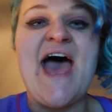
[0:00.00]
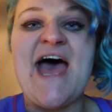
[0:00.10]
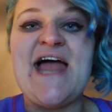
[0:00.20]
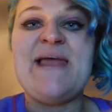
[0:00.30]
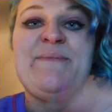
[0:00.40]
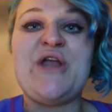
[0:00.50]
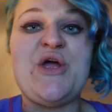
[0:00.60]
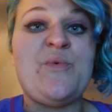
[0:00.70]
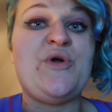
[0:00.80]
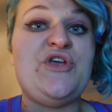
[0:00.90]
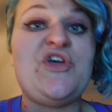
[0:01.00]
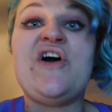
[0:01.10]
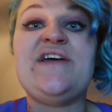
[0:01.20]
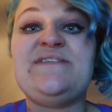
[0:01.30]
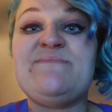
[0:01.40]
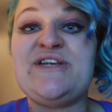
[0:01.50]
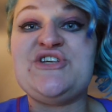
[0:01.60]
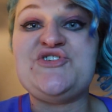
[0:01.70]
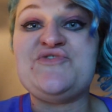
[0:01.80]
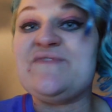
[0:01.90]
and let me know what you guys have
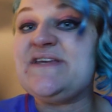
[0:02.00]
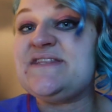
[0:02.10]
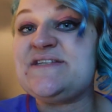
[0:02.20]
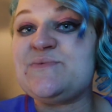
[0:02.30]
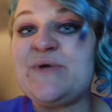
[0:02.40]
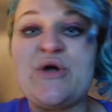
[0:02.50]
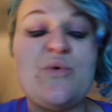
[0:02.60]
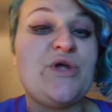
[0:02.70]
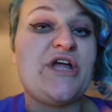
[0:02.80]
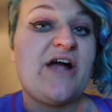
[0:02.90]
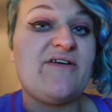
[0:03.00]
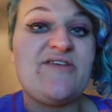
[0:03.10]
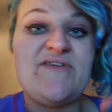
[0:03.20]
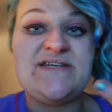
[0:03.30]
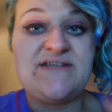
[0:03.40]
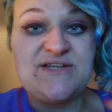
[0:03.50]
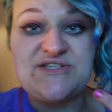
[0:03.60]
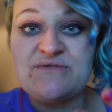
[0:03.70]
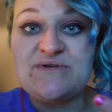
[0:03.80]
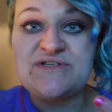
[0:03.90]
managed to read this week, or what you're currently reading, and
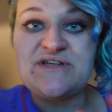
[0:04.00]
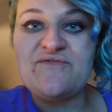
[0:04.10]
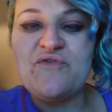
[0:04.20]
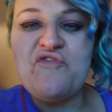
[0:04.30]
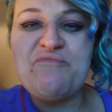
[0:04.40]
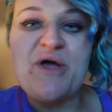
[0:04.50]
so on and so forth.